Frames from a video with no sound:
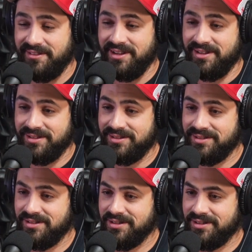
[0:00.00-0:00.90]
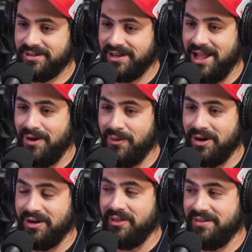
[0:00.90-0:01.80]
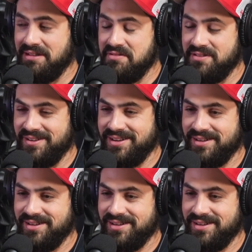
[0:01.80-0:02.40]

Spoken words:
seed. Now we're the 7th seed.